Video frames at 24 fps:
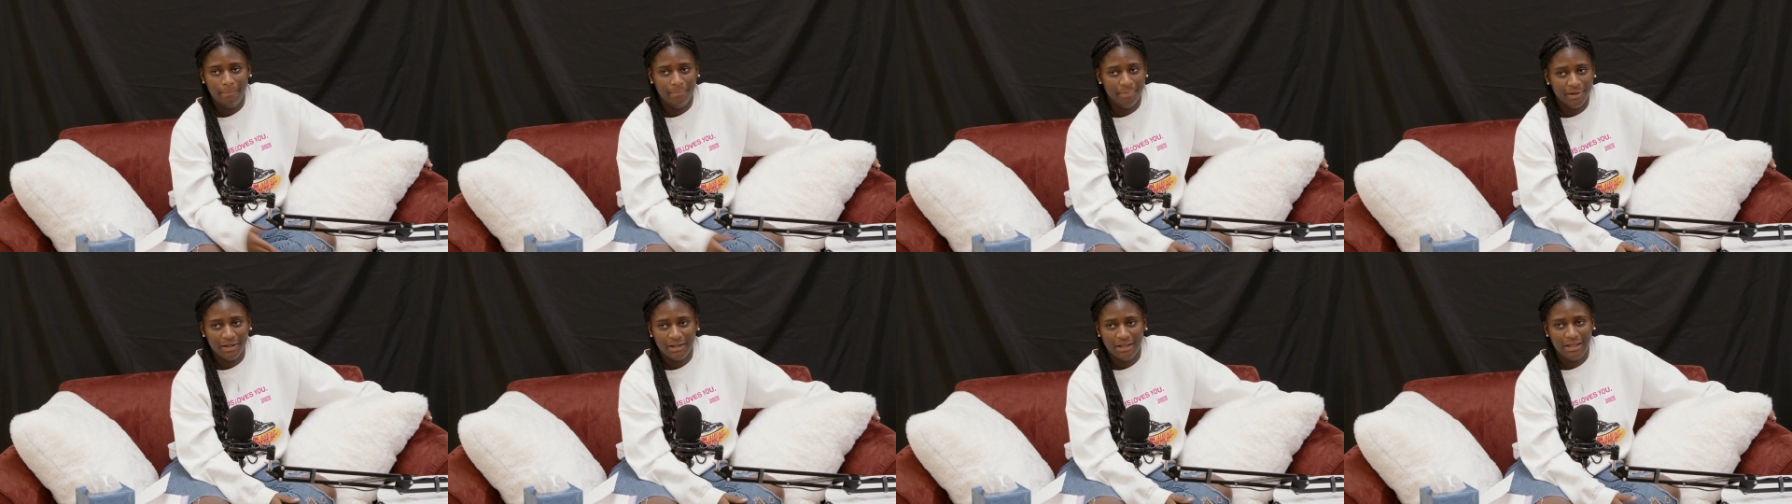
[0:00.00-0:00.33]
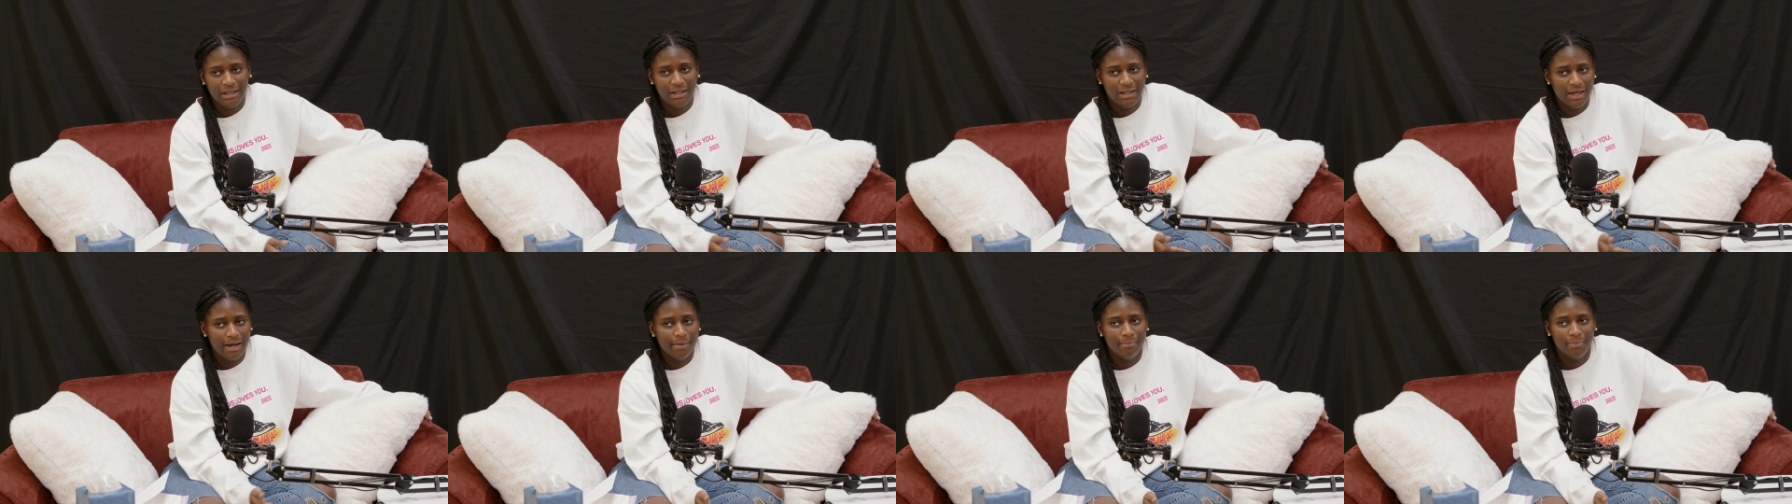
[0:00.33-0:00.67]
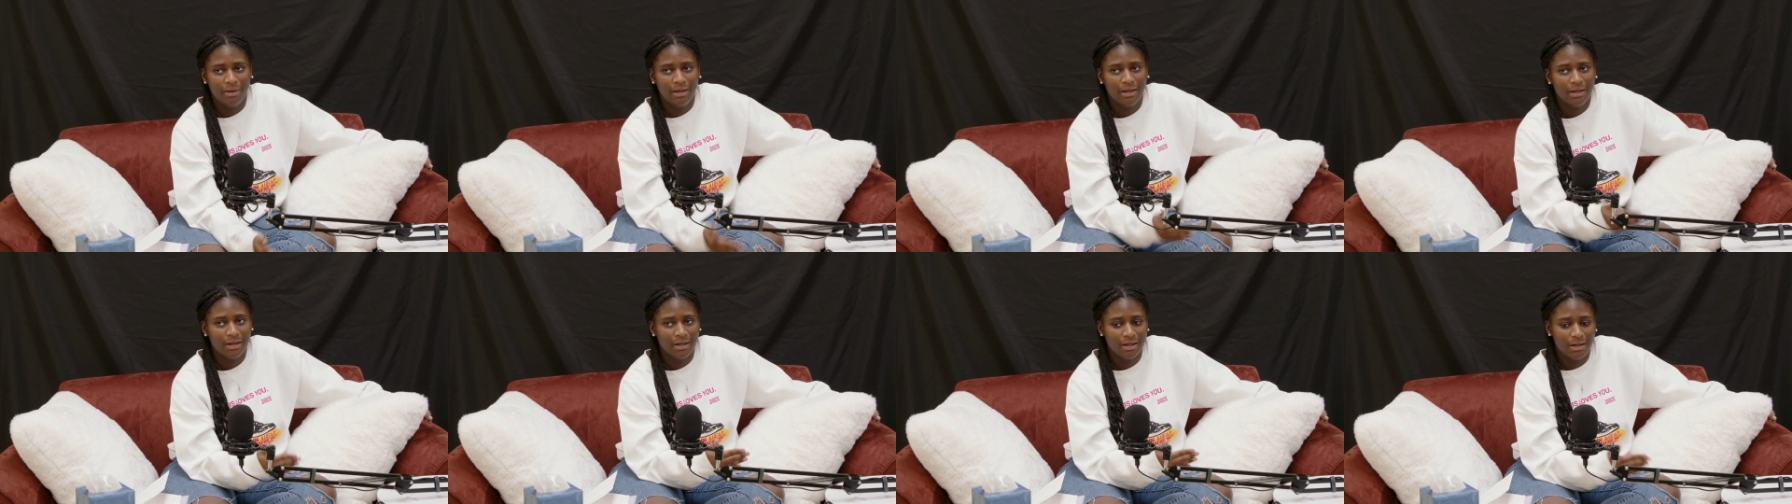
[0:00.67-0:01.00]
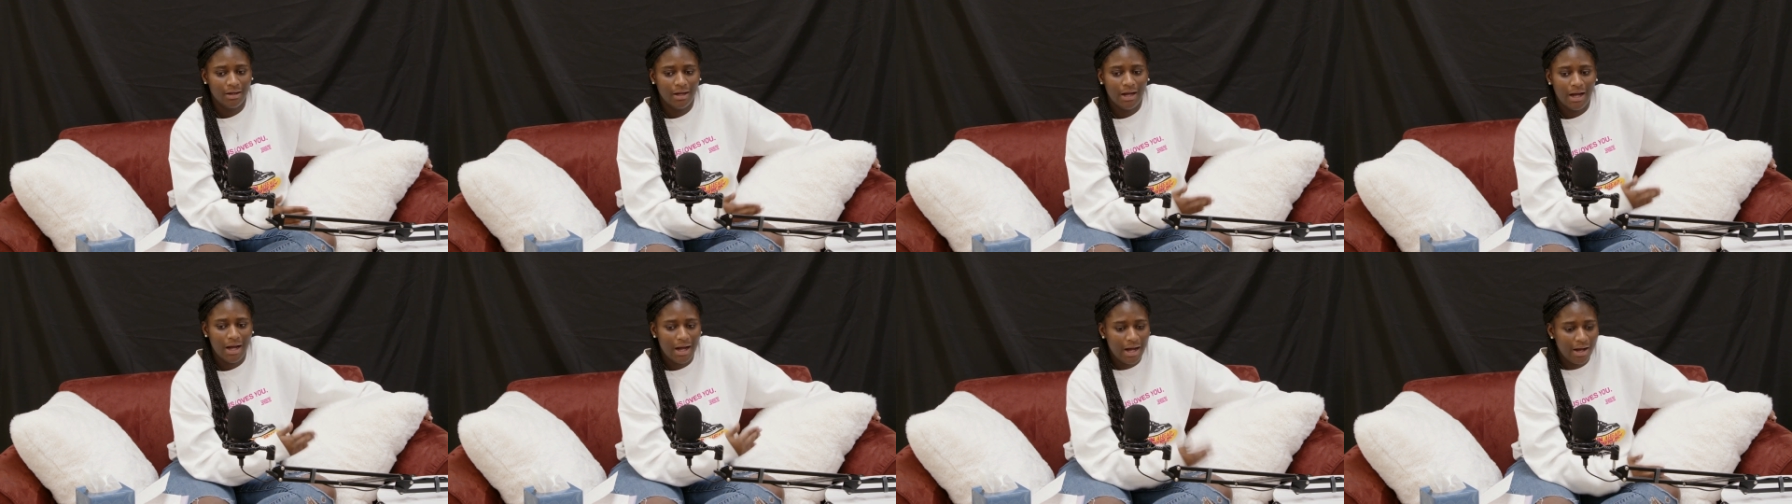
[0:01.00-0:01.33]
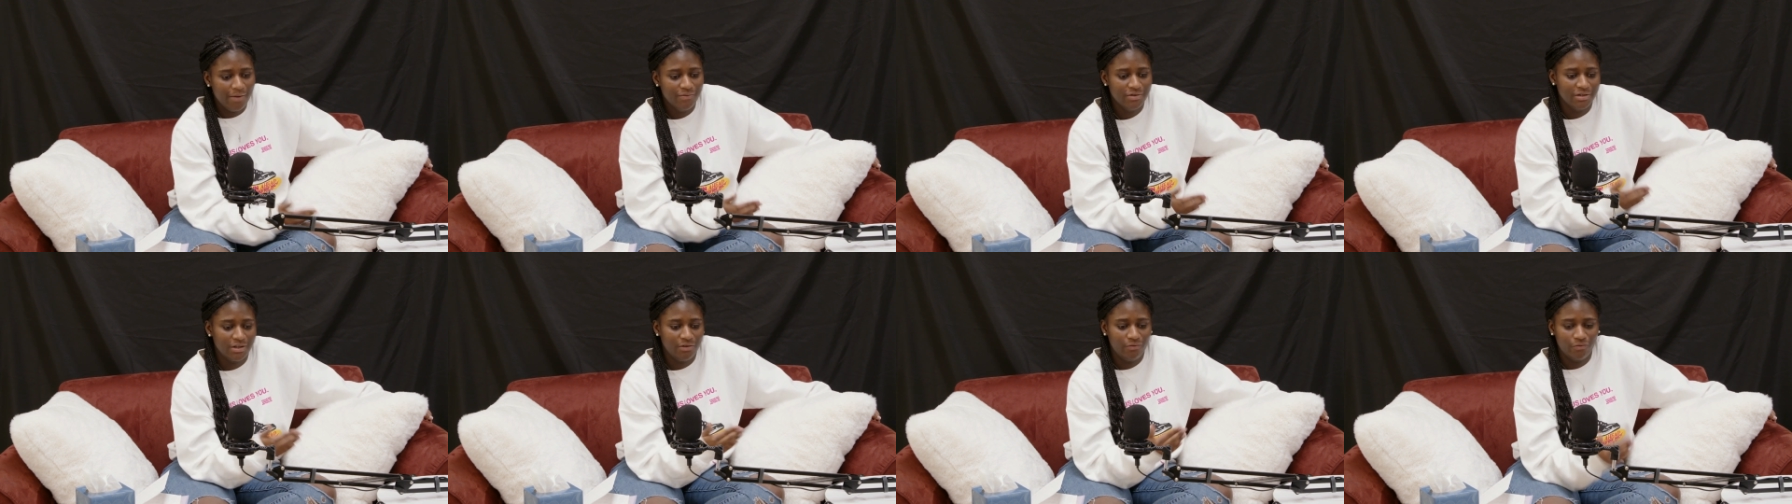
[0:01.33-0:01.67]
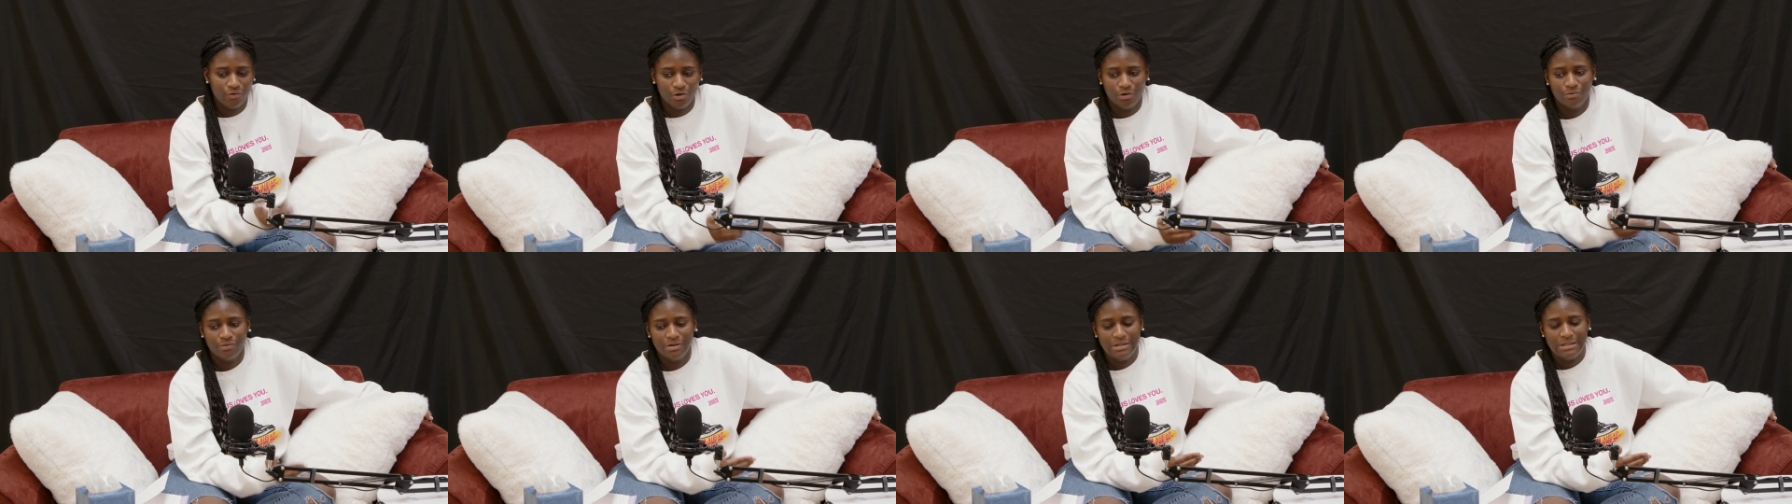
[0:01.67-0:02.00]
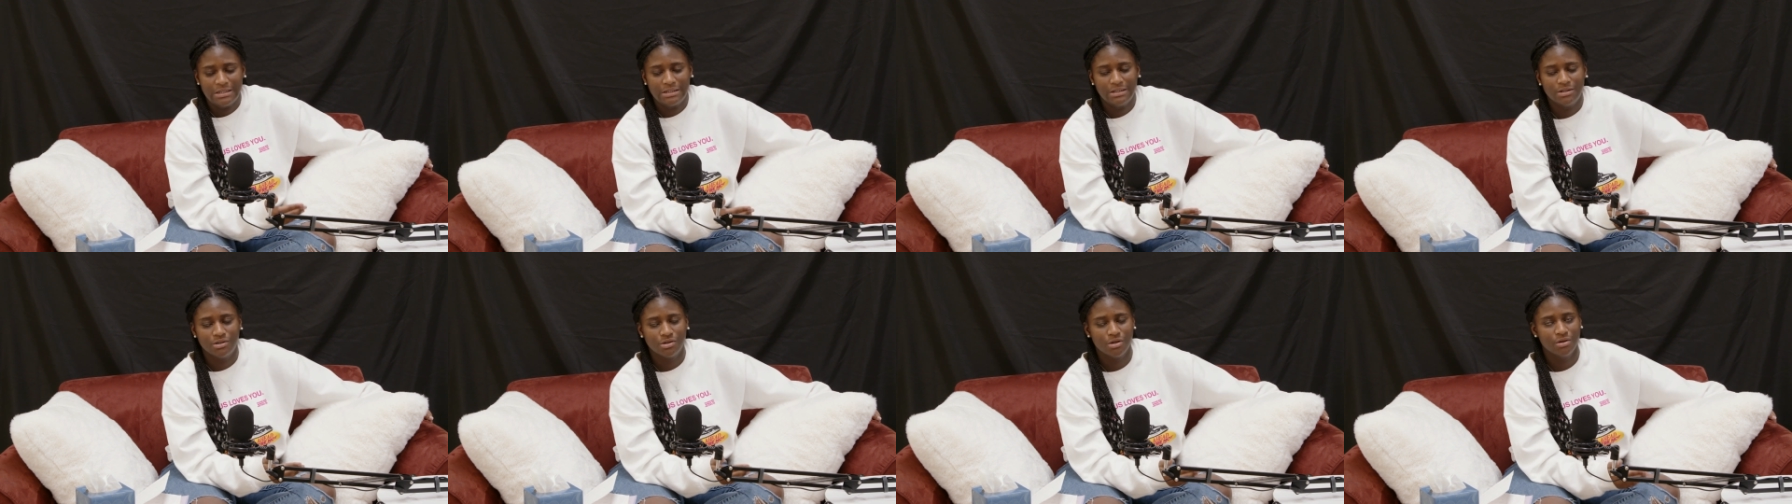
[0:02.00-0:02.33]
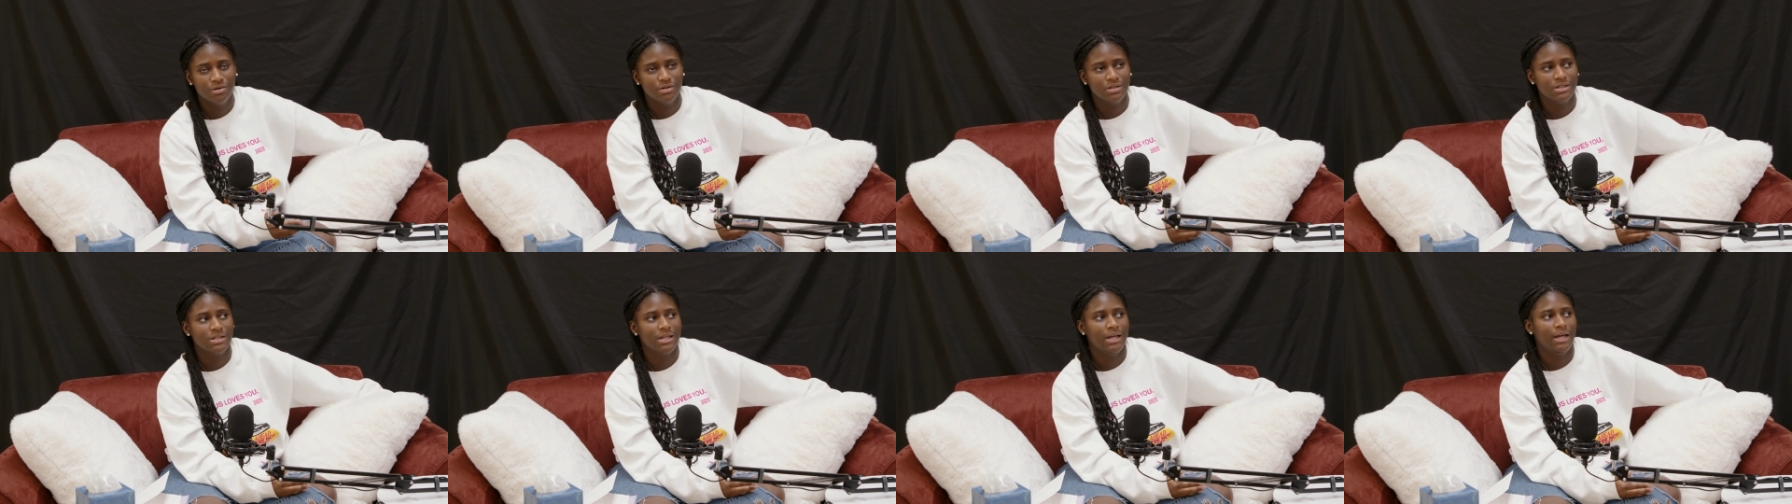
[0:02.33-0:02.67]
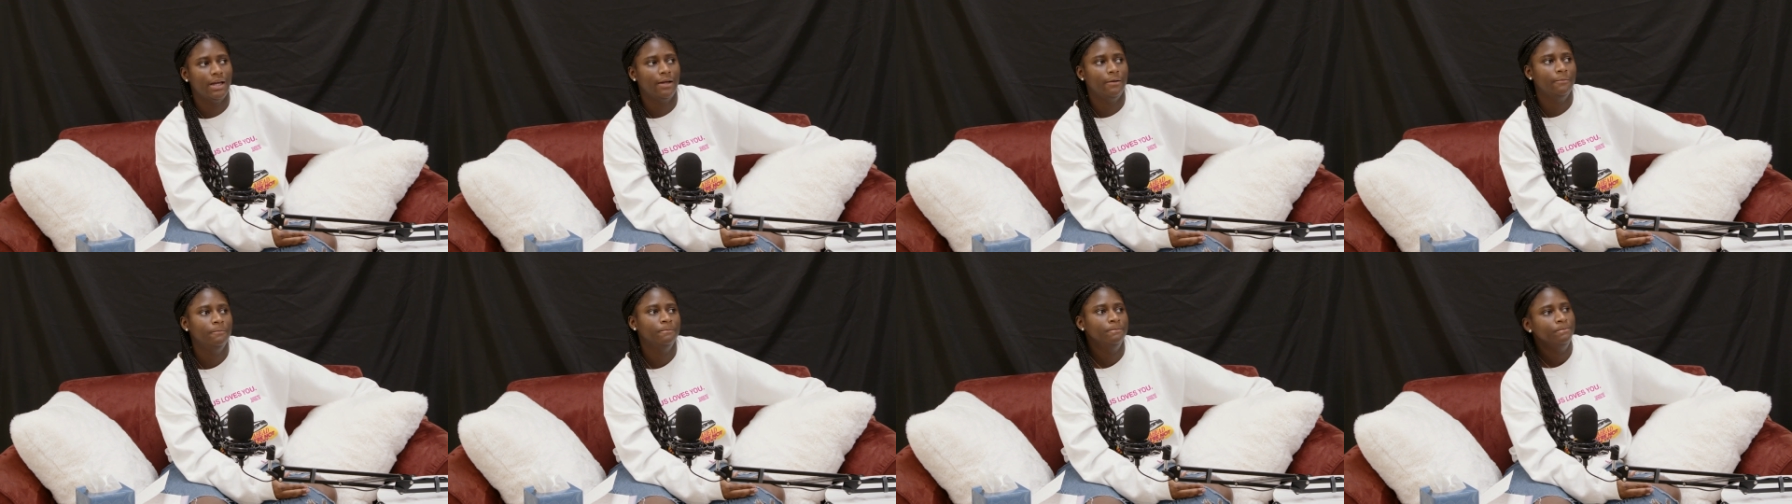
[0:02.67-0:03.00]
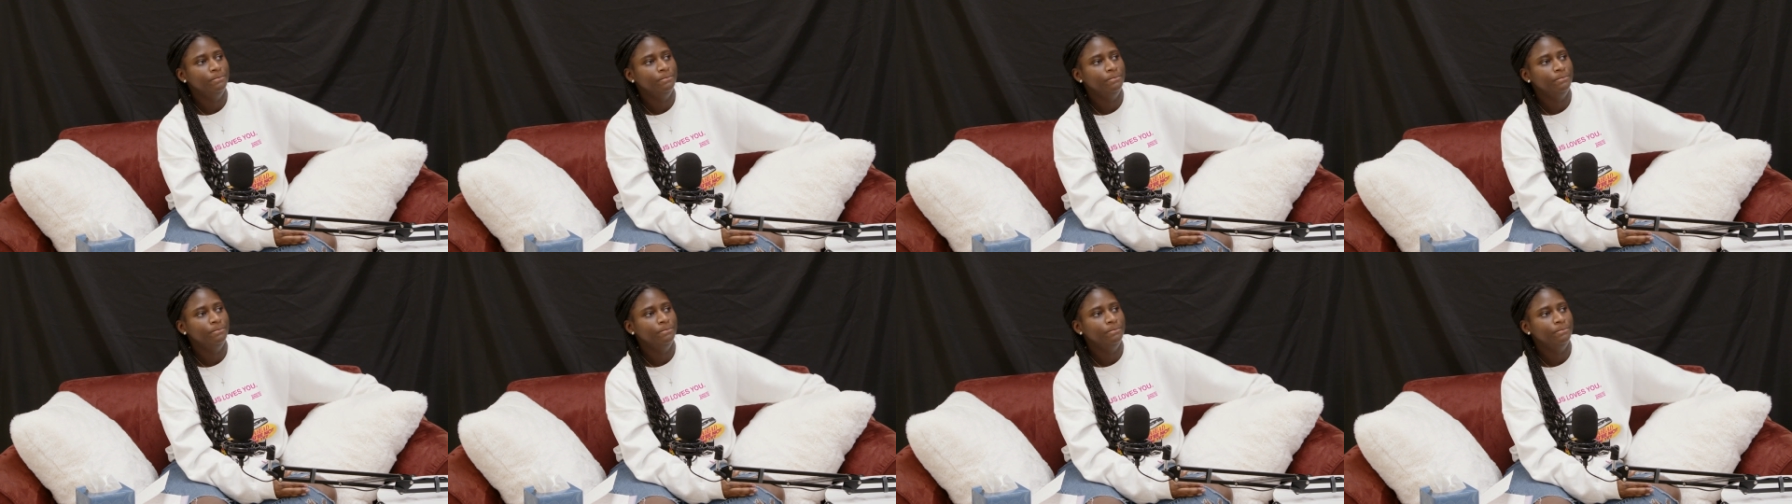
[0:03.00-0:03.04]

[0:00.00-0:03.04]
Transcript: But he kept me, obviously, for a reason. So it's just like,